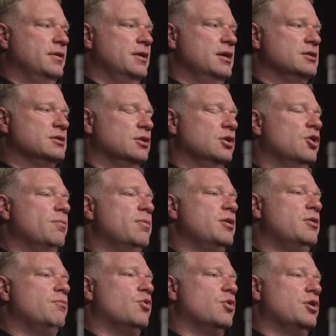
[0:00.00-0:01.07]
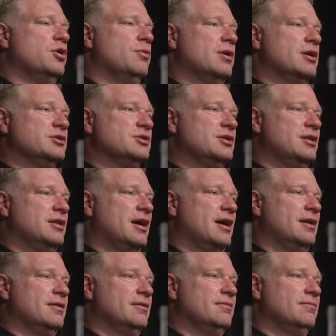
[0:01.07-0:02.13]
is a little bit more nuanced than
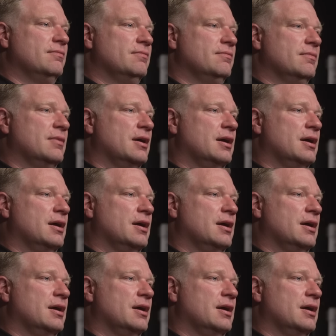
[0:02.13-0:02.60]
that.